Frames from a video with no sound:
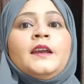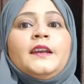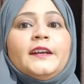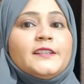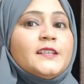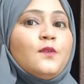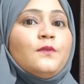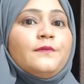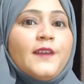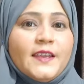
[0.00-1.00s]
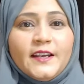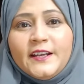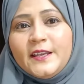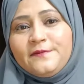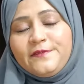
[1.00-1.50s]
It's a very
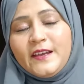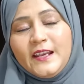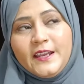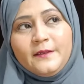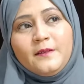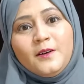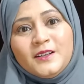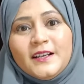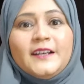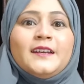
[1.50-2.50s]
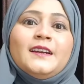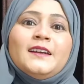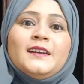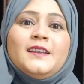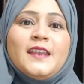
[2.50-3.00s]
deep feeling. All right.
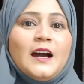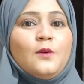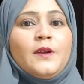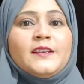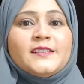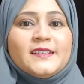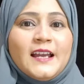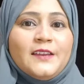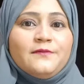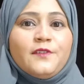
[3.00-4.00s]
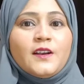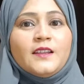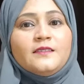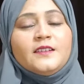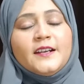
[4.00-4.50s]
Now it's time for a
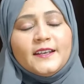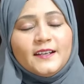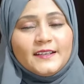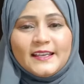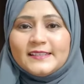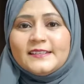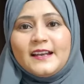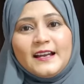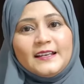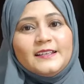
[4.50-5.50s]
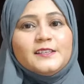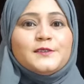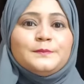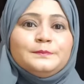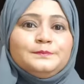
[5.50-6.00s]
little test,
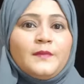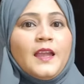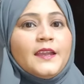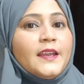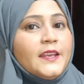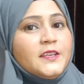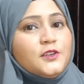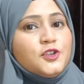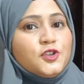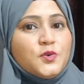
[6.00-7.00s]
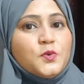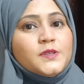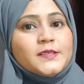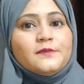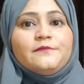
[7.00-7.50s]
guys. Can you
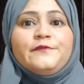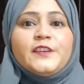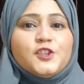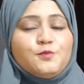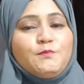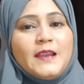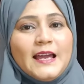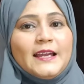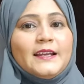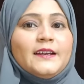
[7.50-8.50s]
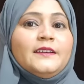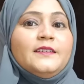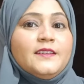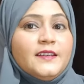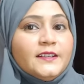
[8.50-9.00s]
choose which blank
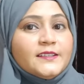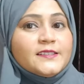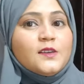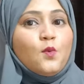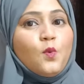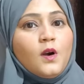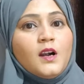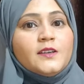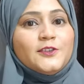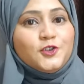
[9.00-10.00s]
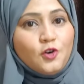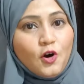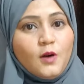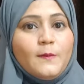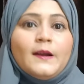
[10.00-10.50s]
needs the word
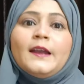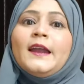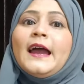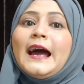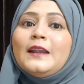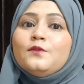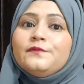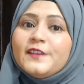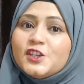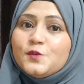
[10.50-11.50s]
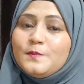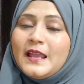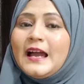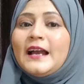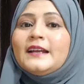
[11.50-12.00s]
job and which
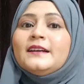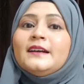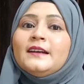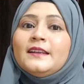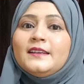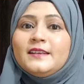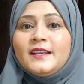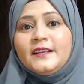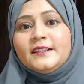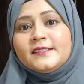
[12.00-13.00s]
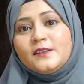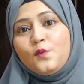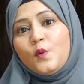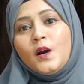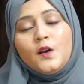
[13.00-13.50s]
blank needs the
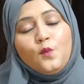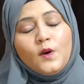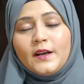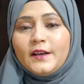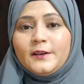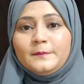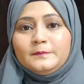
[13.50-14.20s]
word work?